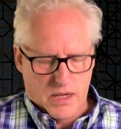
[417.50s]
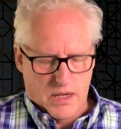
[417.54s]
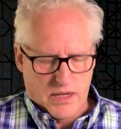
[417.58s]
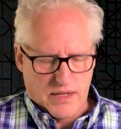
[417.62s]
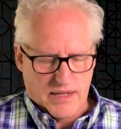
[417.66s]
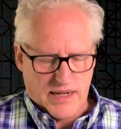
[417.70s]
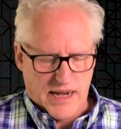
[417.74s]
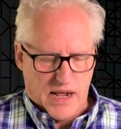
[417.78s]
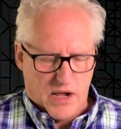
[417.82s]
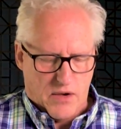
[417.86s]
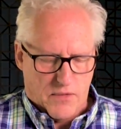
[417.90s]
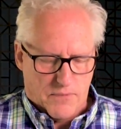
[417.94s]

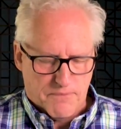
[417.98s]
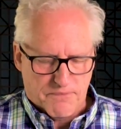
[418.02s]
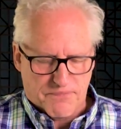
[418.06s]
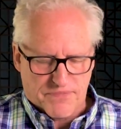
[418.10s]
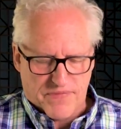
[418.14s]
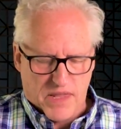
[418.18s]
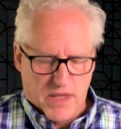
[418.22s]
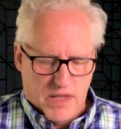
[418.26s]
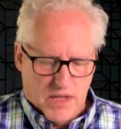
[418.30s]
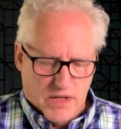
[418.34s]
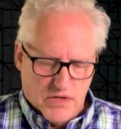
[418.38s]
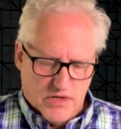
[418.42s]
Now,
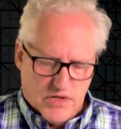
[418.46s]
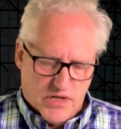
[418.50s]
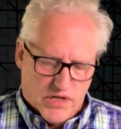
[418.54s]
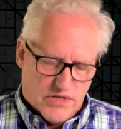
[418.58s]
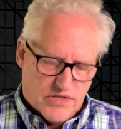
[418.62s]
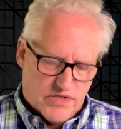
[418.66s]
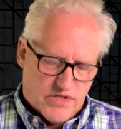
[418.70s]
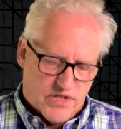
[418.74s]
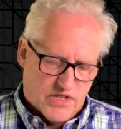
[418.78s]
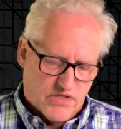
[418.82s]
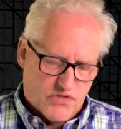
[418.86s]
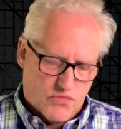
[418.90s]

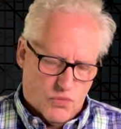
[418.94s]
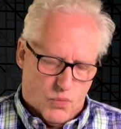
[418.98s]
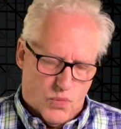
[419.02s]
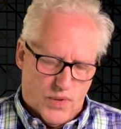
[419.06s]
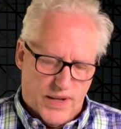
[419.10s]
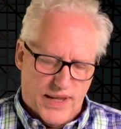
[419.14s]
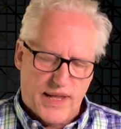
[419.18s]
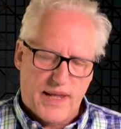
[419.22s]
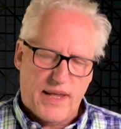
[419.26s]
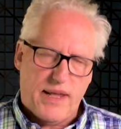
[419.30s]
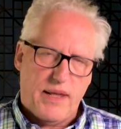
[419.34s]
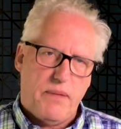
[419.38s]
just as
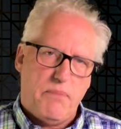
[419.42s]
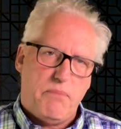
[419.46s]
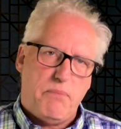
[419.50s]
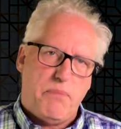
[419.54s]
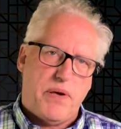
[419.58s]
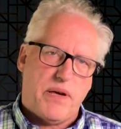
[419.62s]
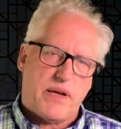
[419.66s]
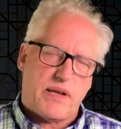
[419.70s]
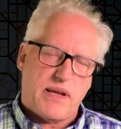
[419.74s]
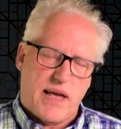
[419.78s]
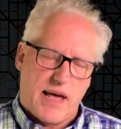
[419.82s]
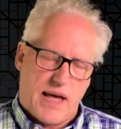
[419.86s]
we pick